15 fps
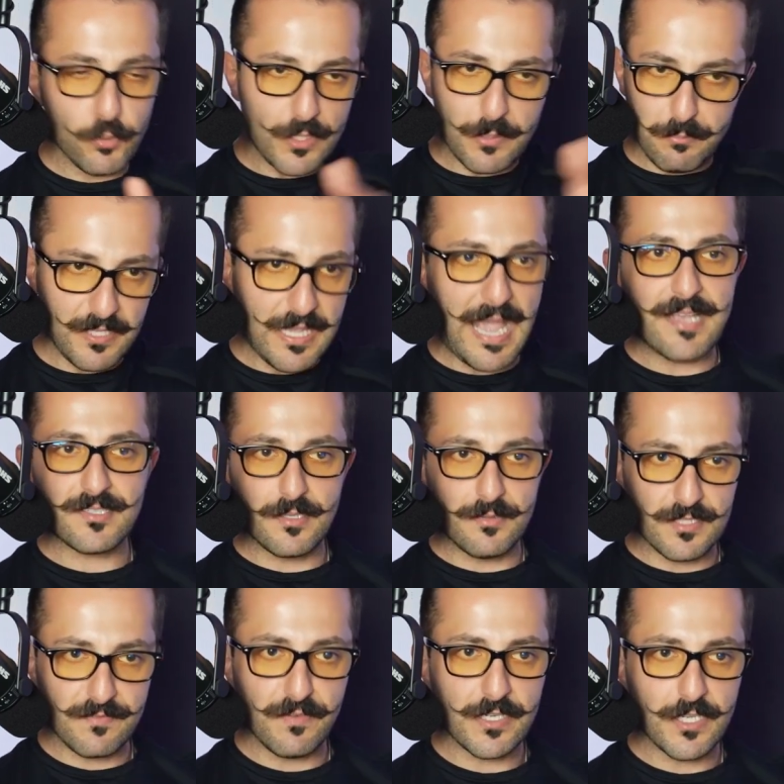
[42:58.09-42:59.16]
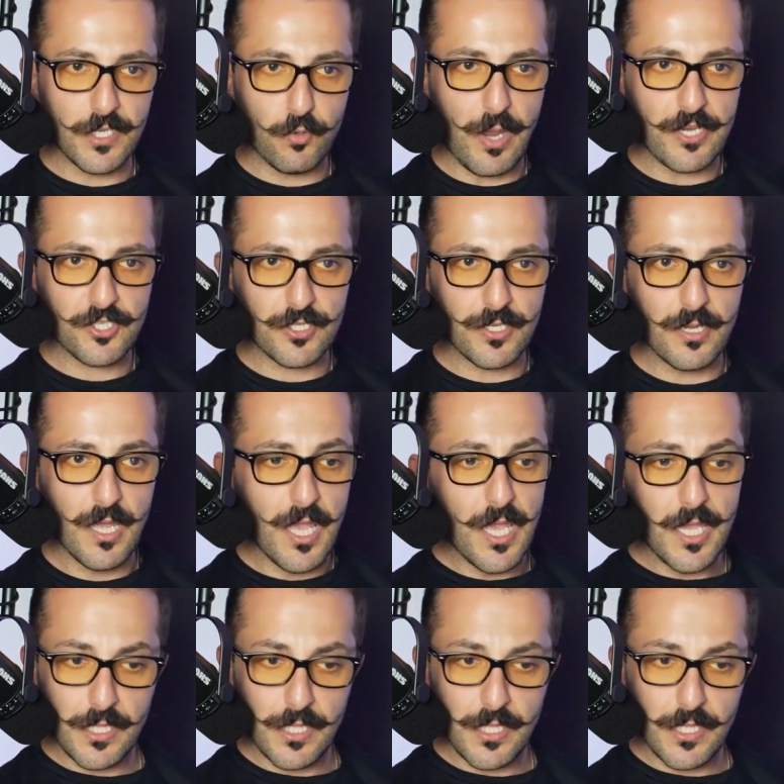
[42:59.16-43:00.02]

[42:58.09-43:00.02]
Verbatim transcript: you wouldn't be asking this fucking question.